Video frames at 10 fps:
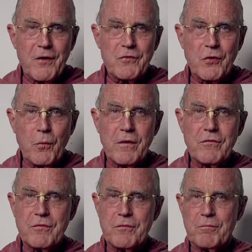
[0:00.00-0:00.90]
So
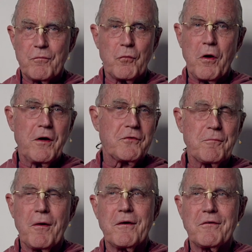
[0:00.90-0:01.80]
once
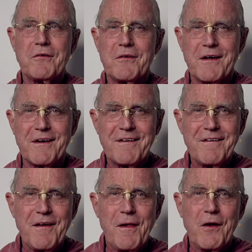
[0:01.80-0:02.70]
Rajman Singh
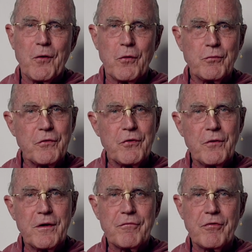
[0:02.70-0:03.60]
was
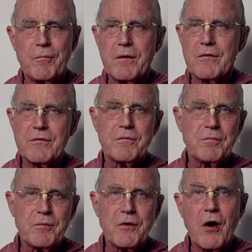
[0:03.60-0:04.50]
returning from his
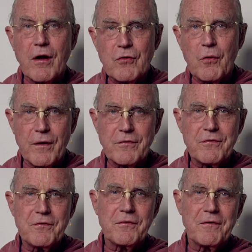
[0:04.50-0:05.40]

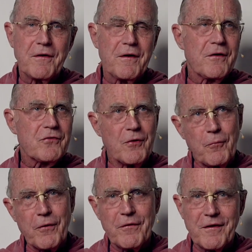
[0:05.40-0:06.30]
conquests
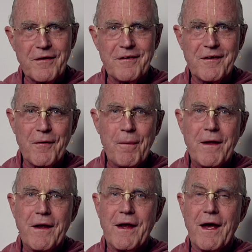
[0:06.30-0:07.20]
somewhere in India
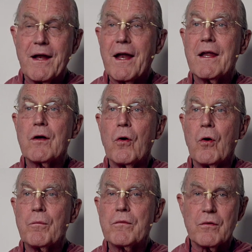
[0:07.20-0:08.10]
and heading
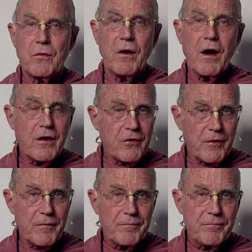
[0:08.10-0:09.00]
home to Agra,